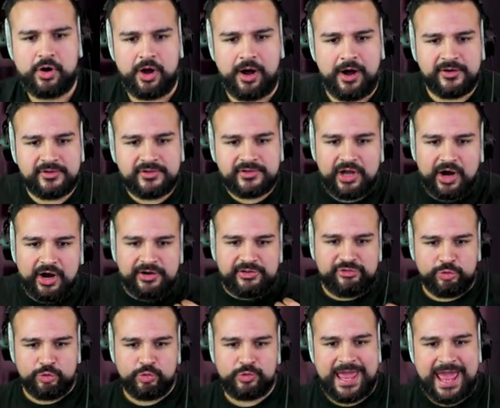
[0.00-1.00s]
Oh,
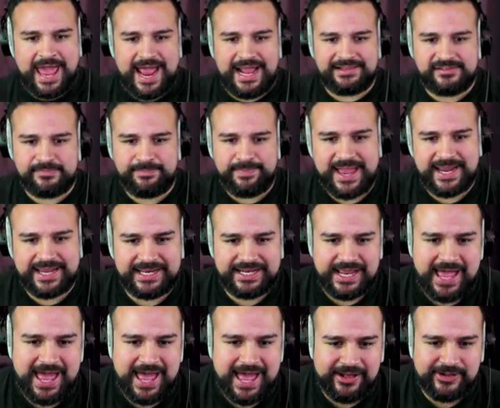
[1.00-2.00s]
Cartoon Cat's back in
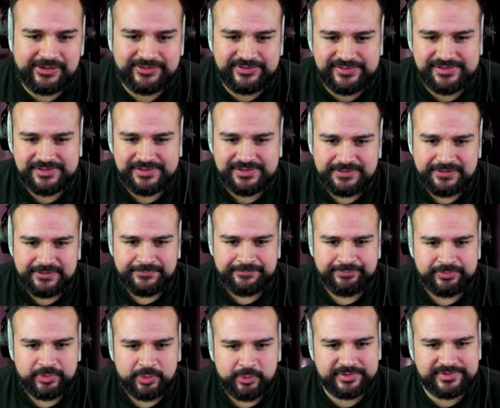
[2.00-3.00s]
the house.
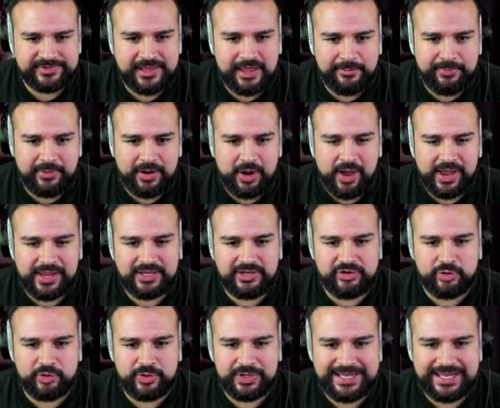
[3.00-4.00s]
What's up, bro? How
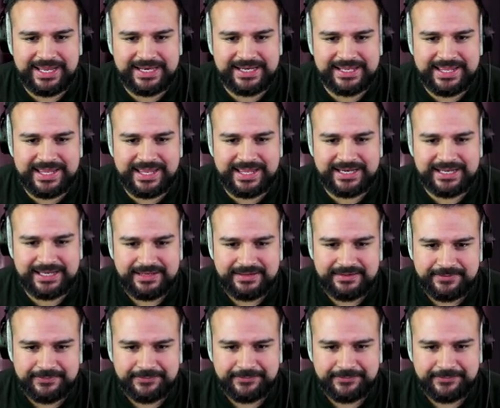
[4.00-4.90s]
you doing, kitty kitty?